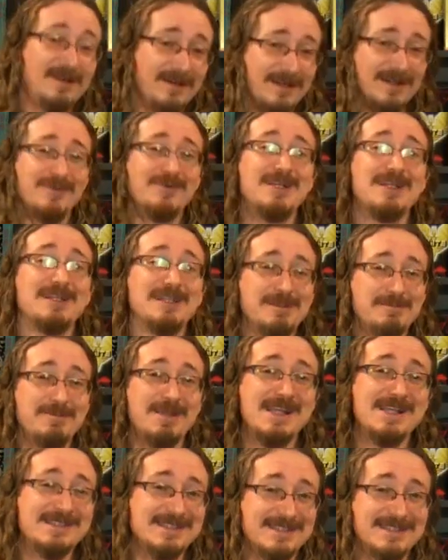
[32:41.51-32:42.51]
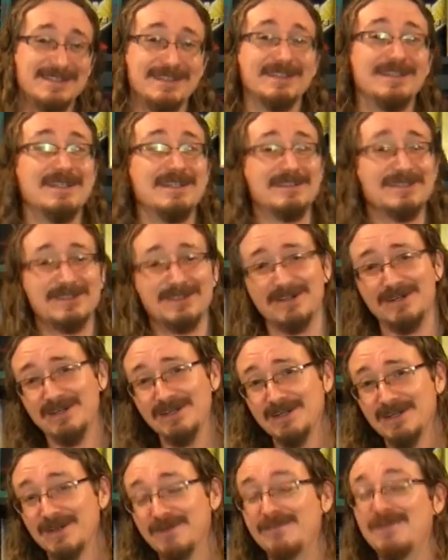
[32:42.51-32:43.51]
on a weekly basis again,
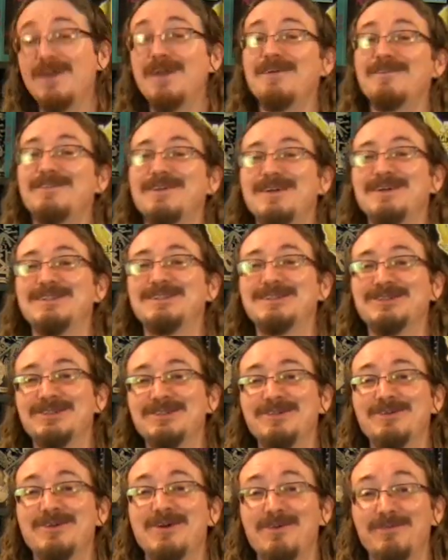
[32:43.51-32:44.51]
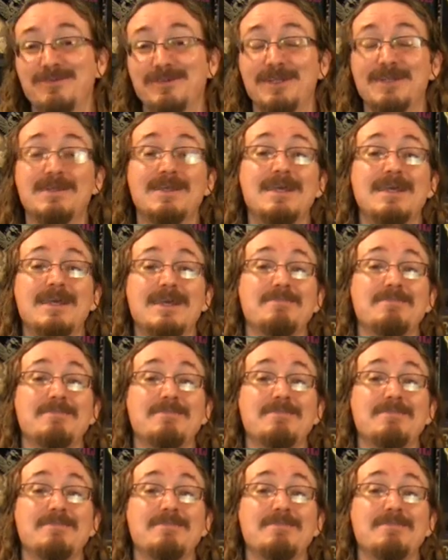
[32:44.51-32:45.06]
starting uh, very soon, hopefully.